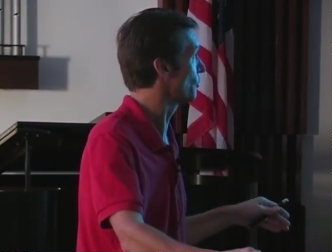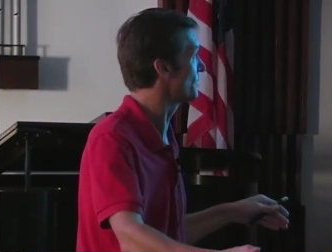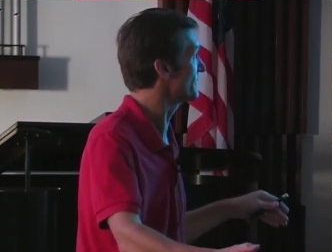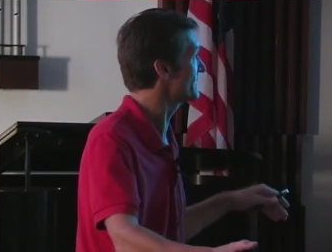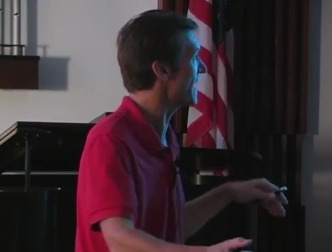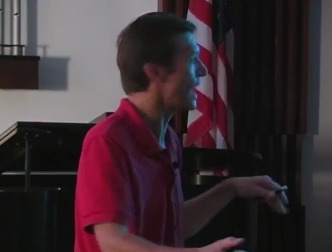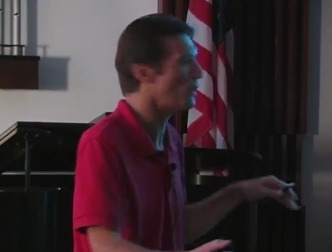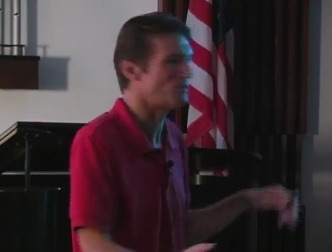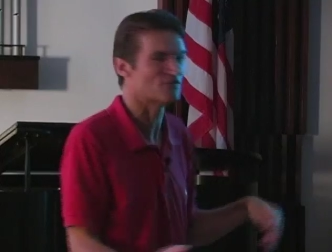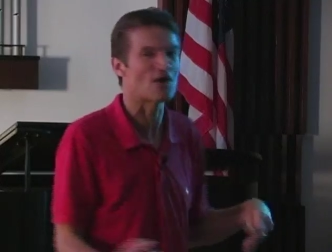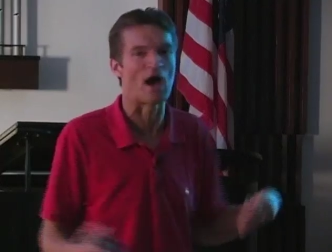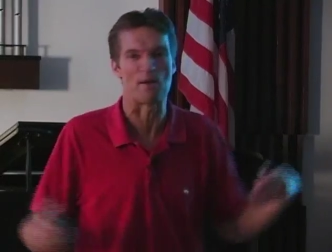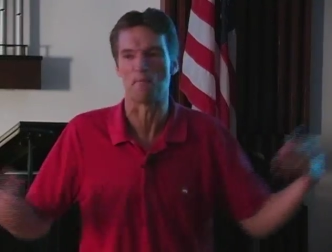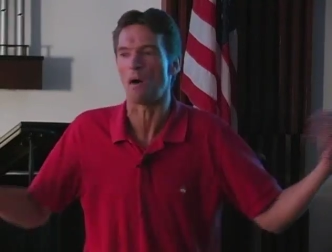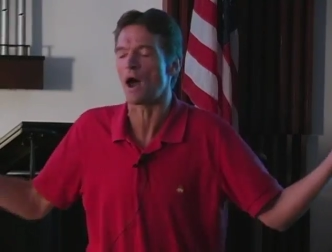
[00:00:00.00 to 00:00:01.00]
but now we've
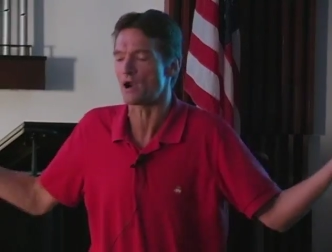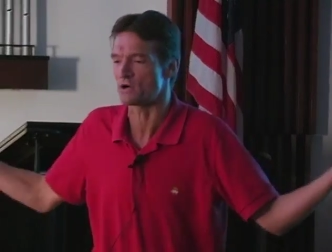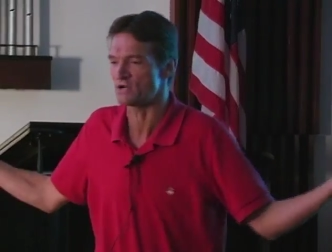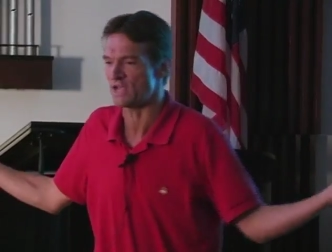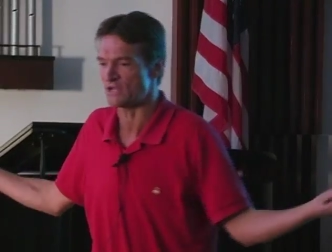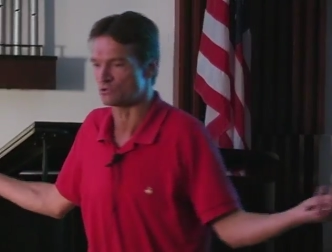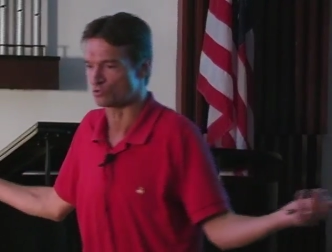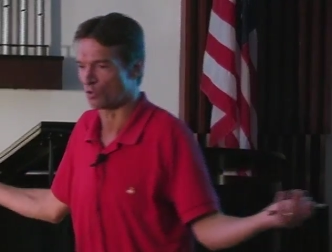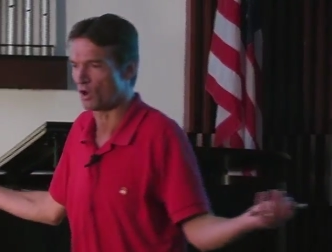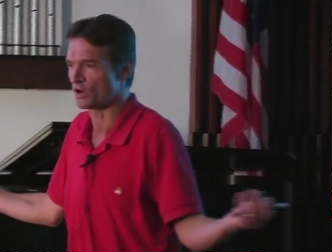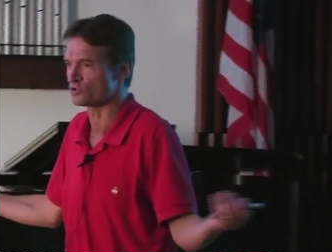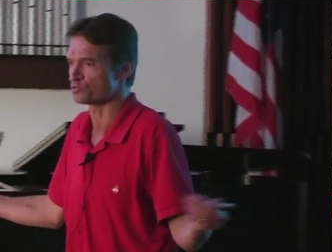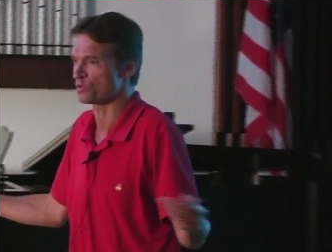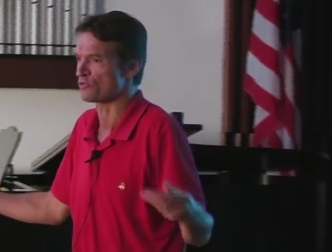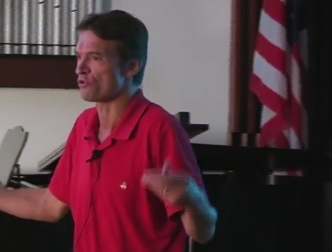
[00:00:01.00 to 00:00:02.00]
got modern day
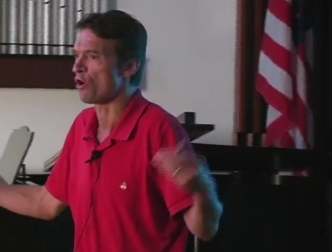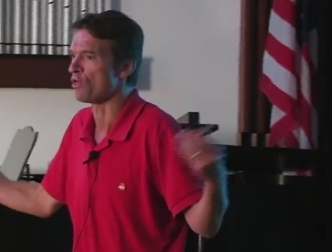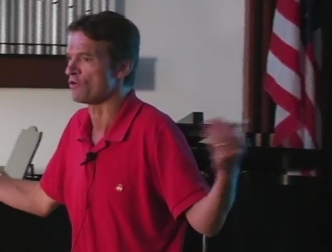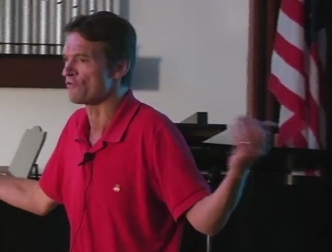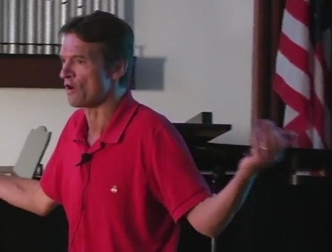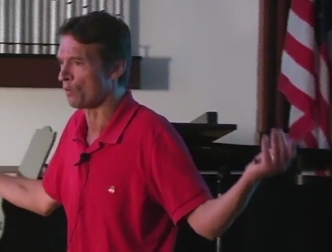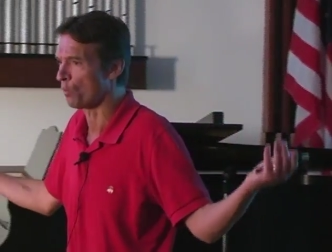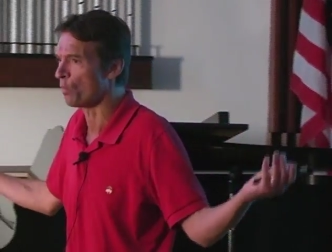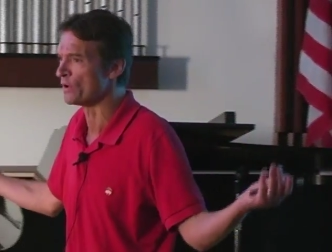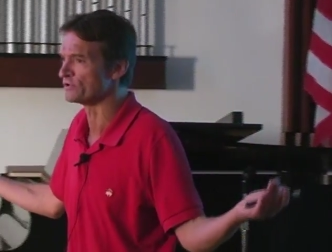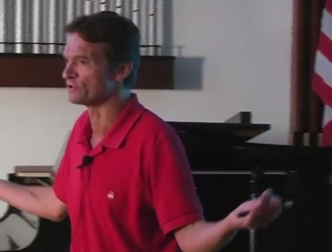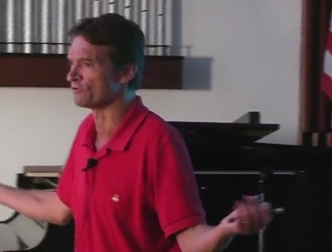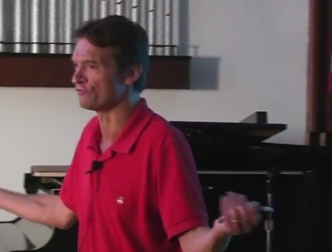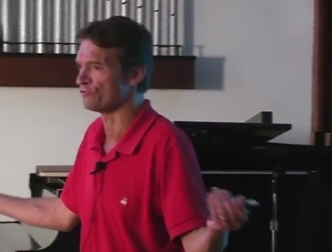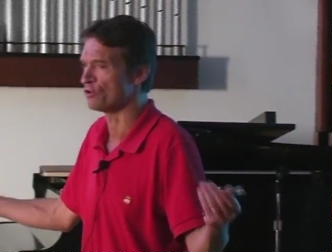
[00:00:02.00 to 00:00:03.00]
drugs with all of our
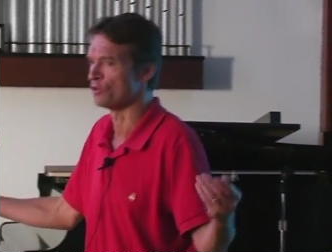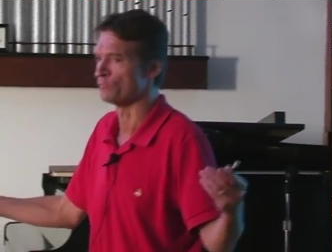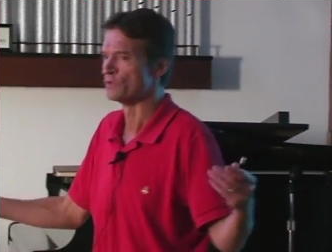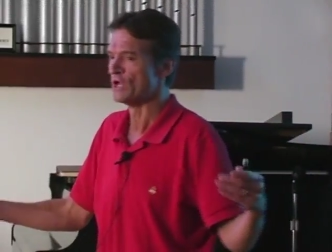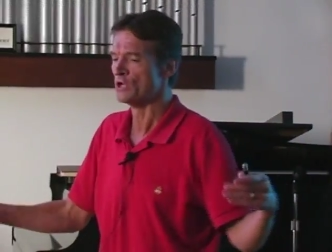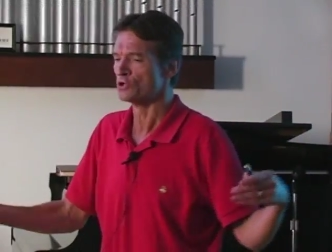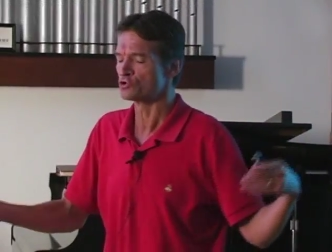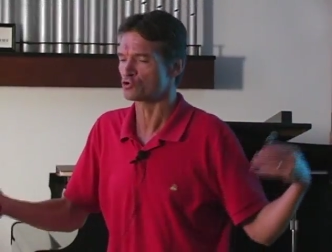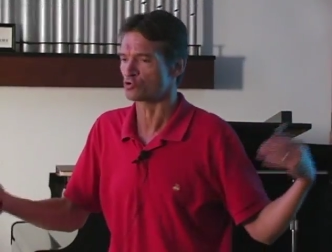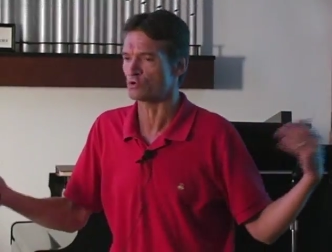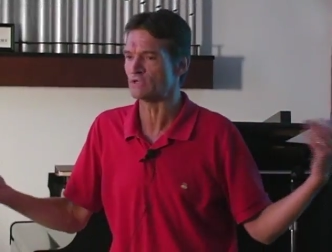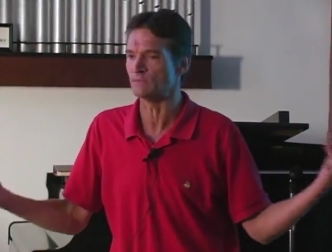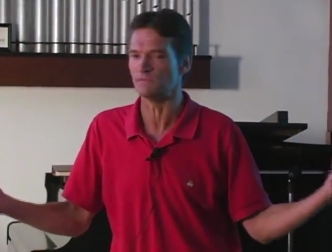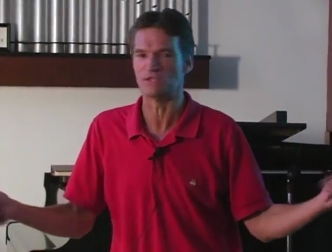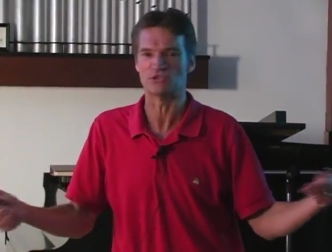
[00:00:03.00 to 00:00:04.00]
wonderful
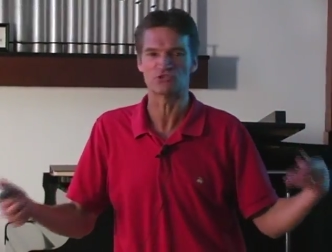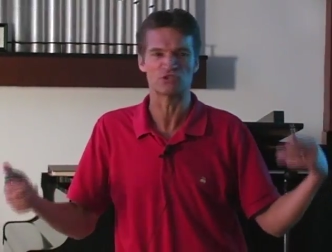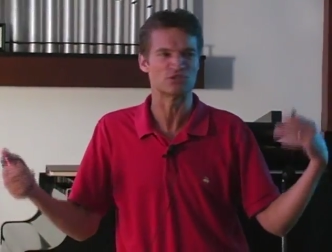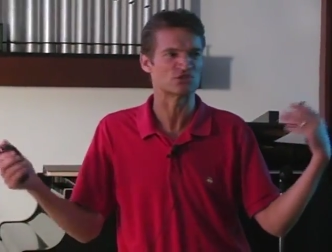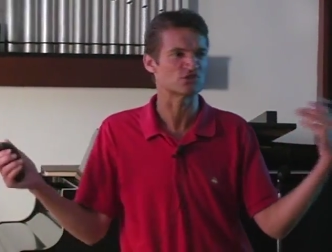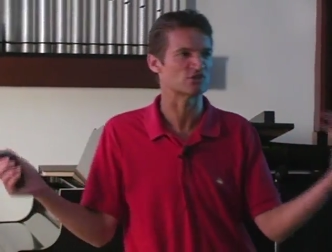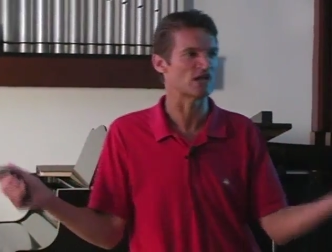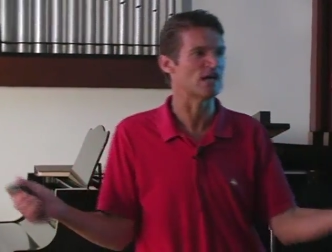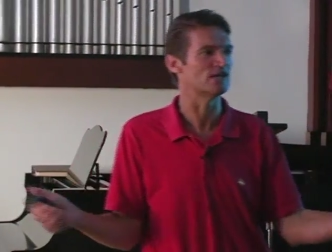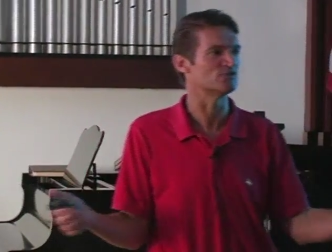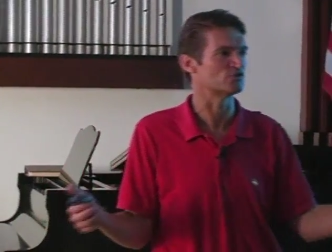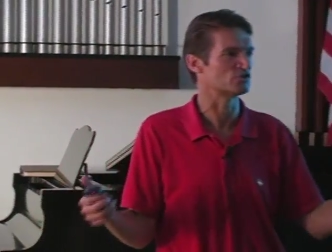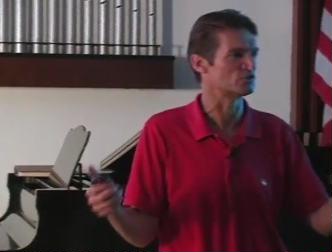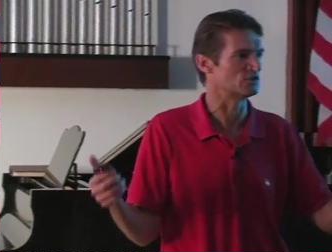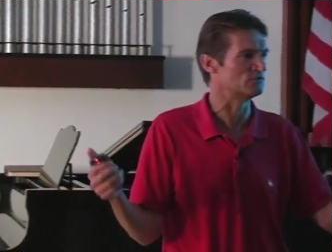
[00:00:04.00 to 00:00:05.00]
treatments and
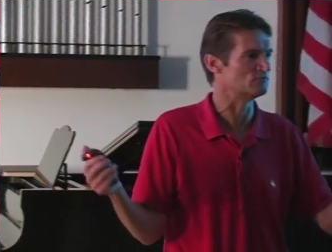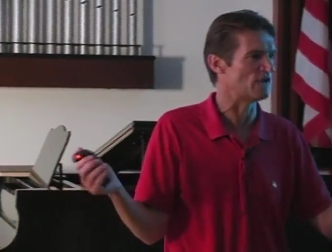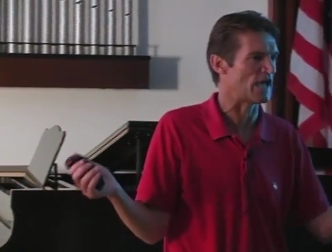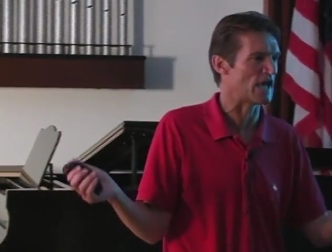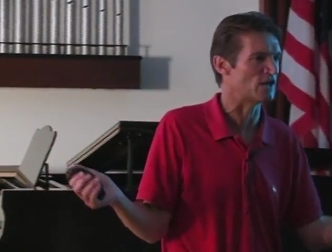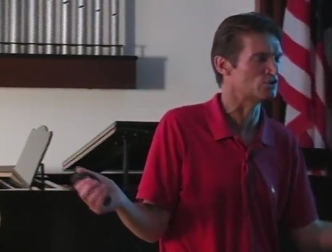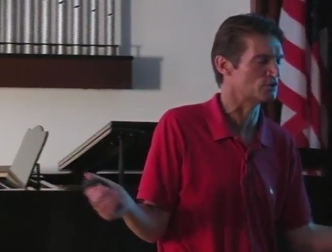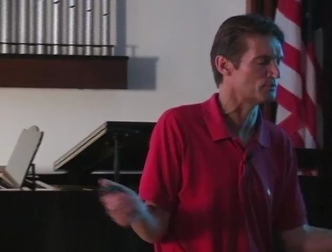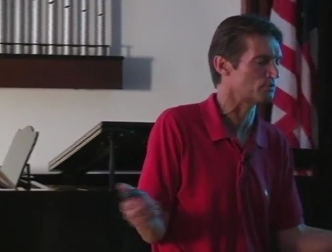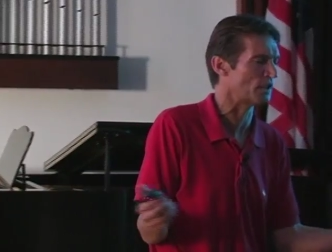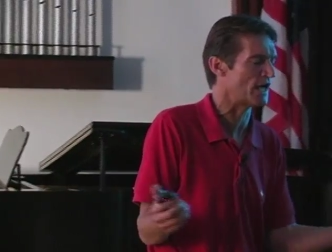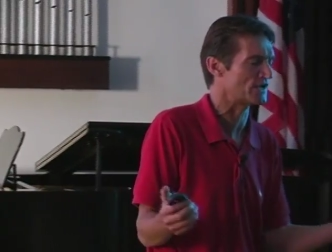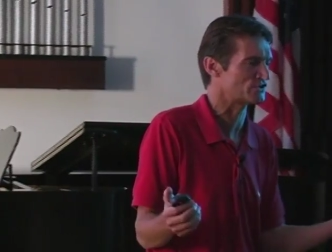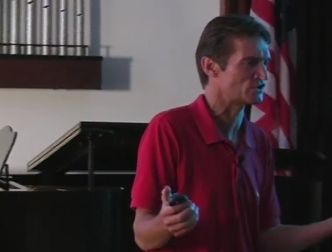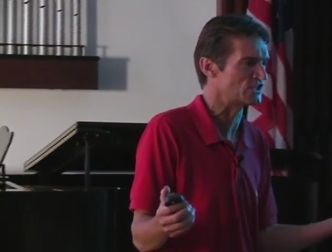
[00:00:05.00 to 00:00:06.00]
stents and
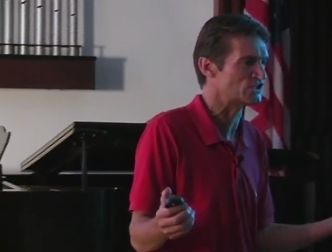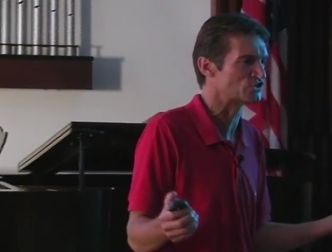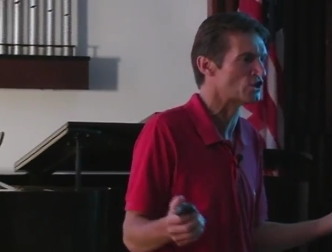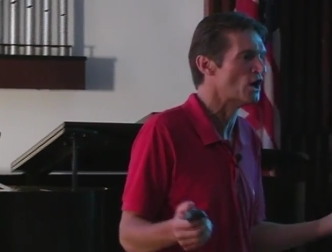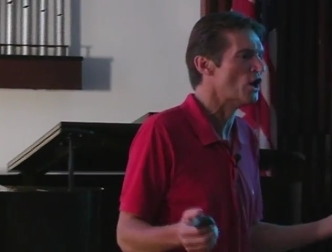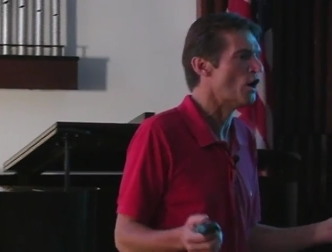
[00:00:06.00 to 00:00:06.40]
angioplasties.